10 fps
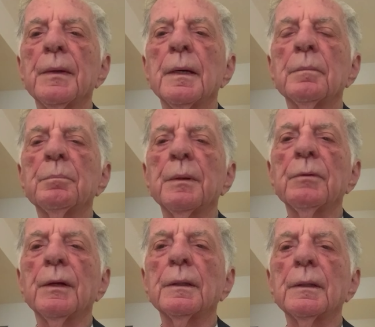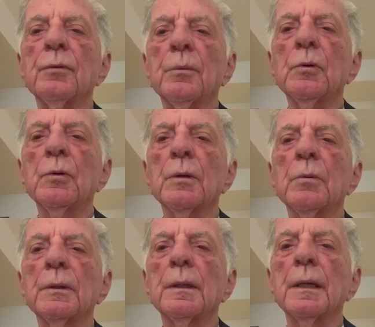and prevent it from
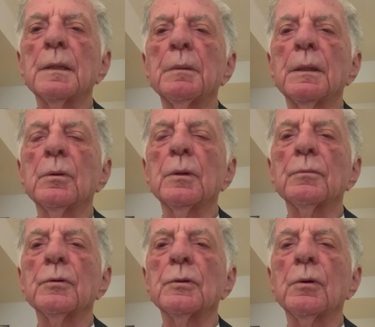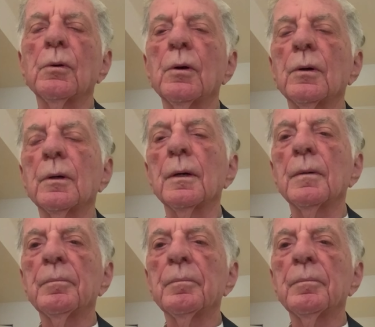doing what it has been doing for so long.